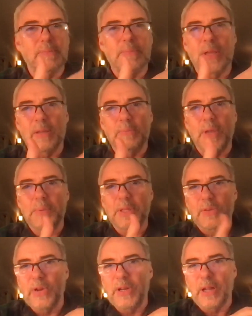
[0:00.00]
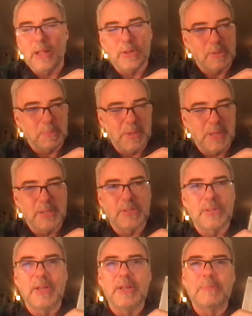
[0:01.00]
at maybe three dollars a piece
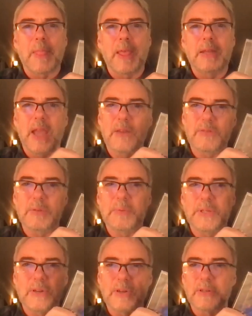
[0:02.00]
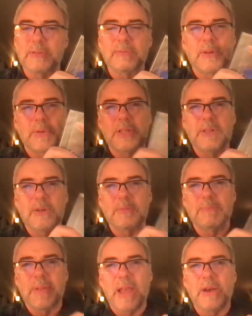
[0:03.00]
and have them in your you know in your
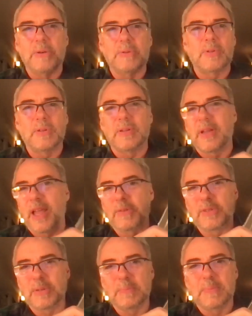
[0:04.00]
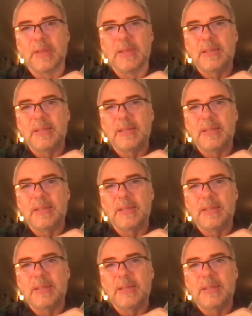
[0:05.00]
house or have them